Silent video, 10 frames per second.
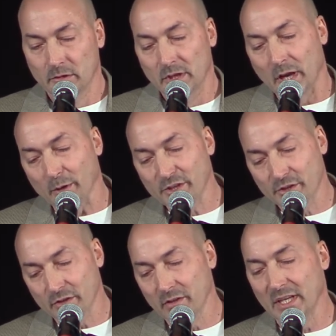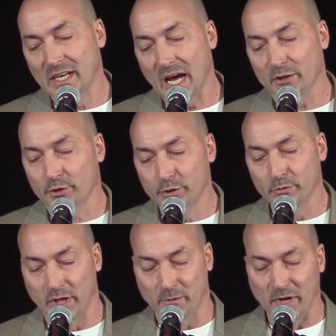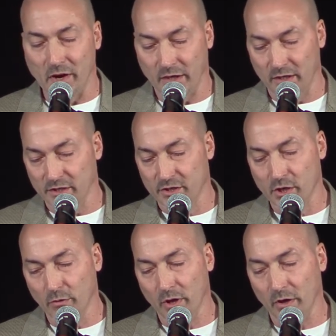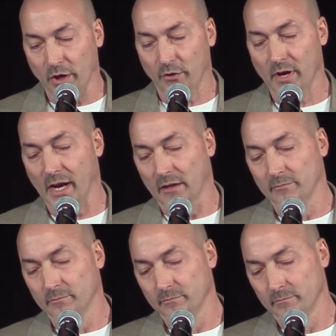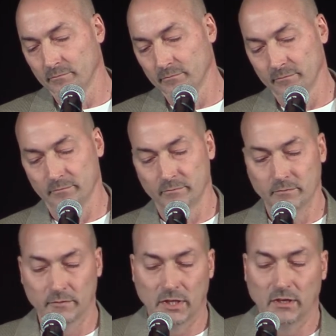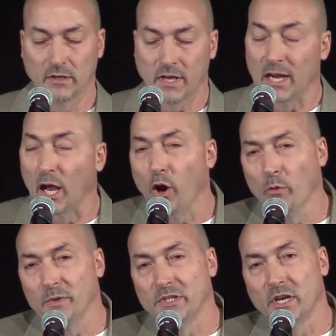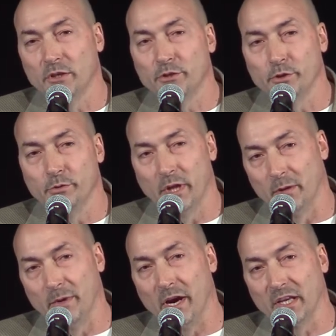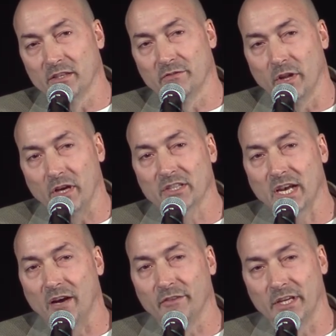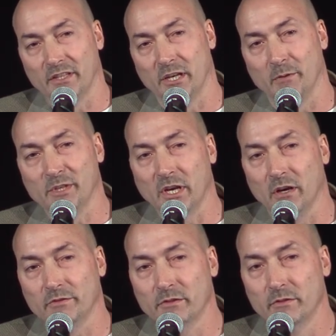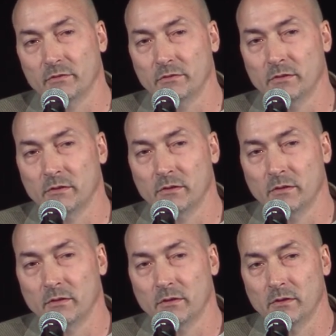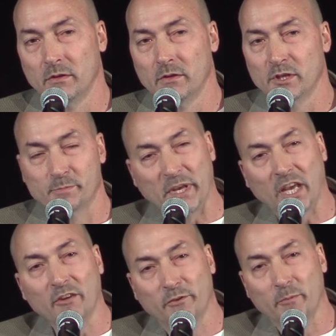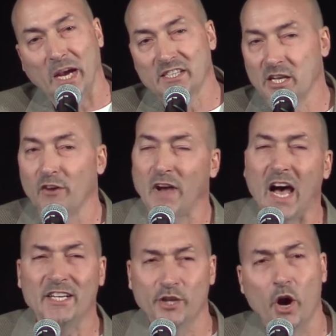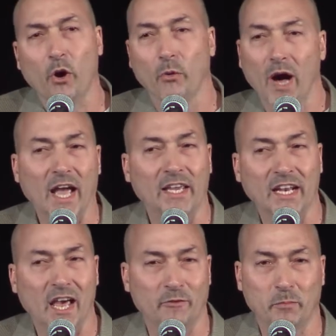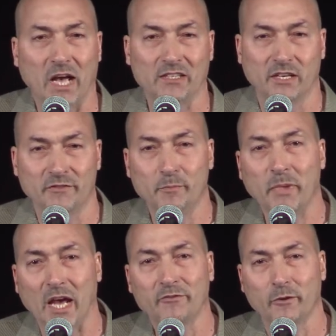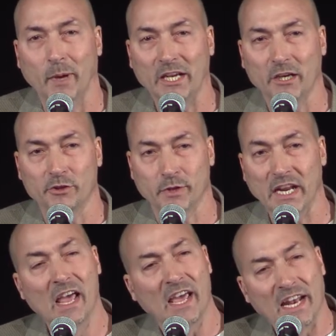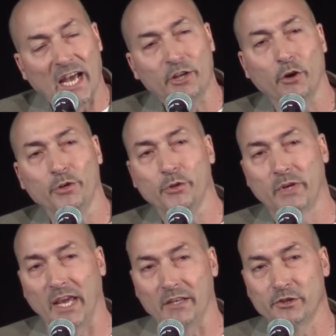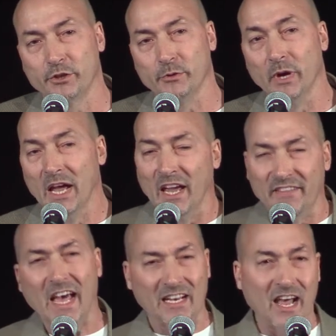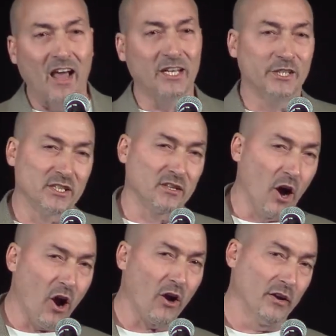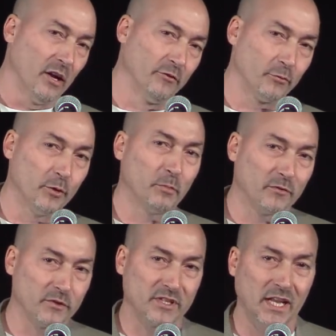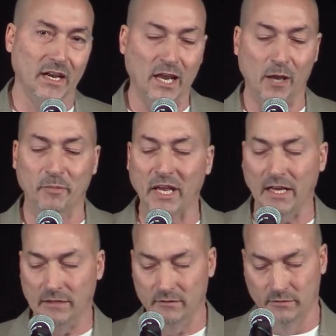Now, it's certainly not true that America is no longer great. And I hope it's untrue that Americans have lost confidence in themselves. Speaking for myself, I know I can have a positive impact for my country, and I know you can too. And that knowledge is the heart of the Rupert for Senate campaign.